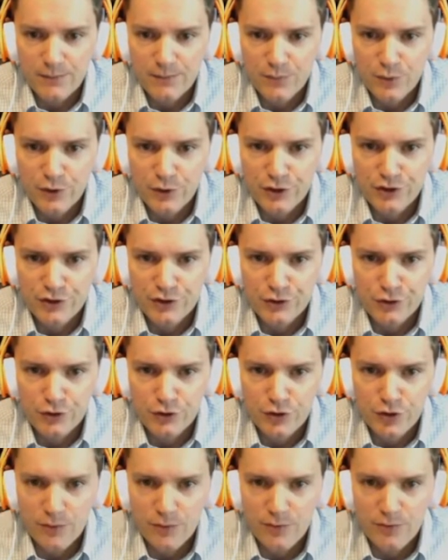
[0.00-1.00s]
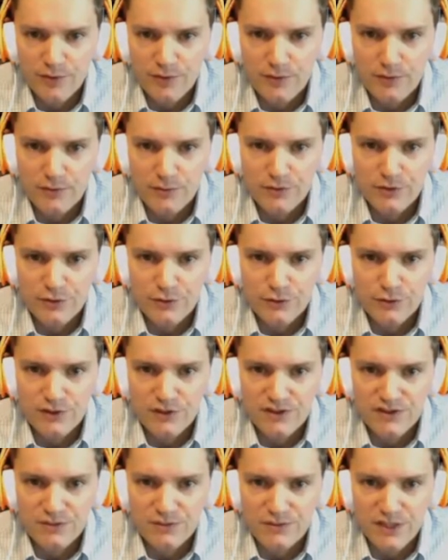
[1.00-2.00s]
pretty sure I'm going to be able to
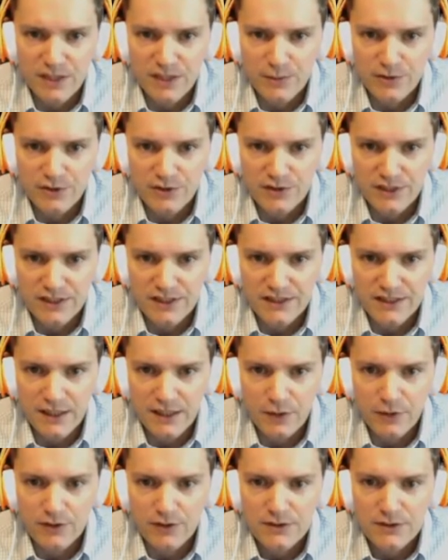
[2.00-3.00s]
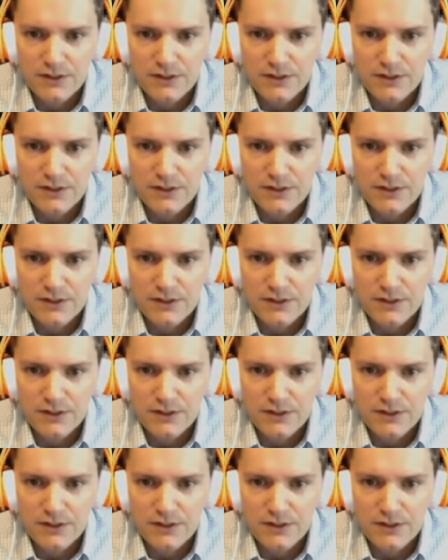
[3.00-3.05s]
get some damage on that tower.